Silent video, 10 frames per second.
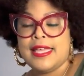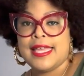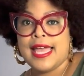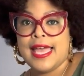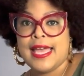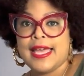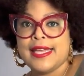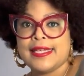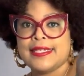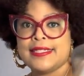
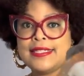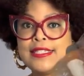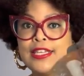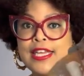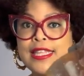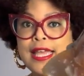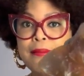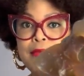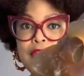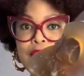Yes. Look at
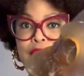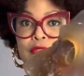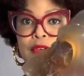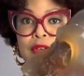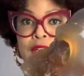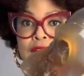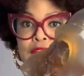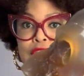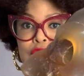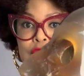that beautiful
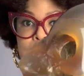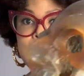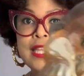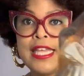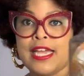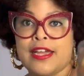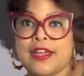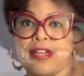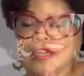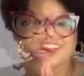druzy in there.
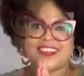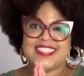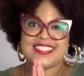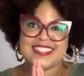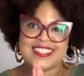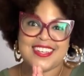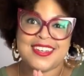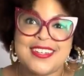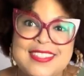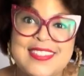I love crystal
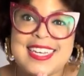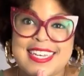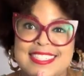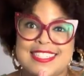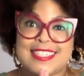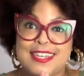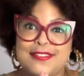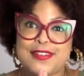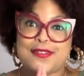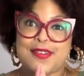skulls because it's
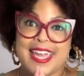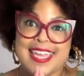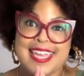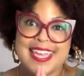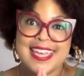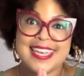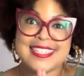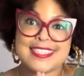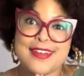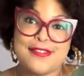good for Reiki,
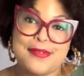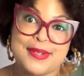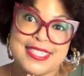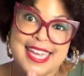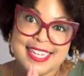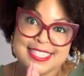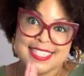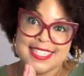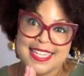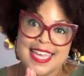it's good for
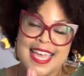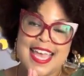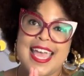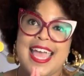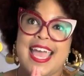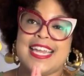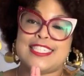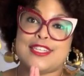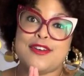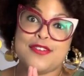protection, and
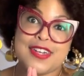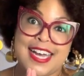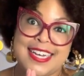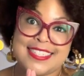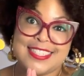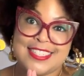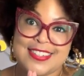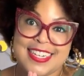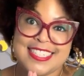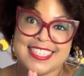it's good for
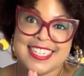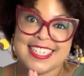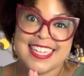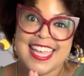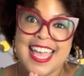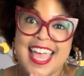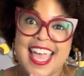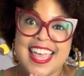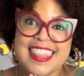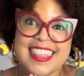concentration.
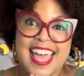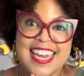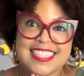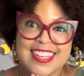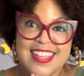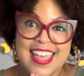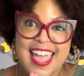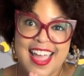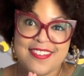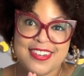And that is all I
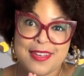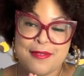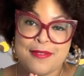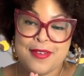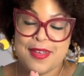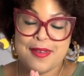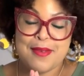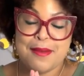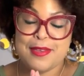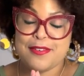have for you,
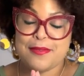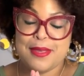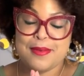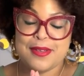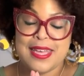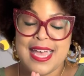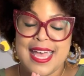my beautiful people.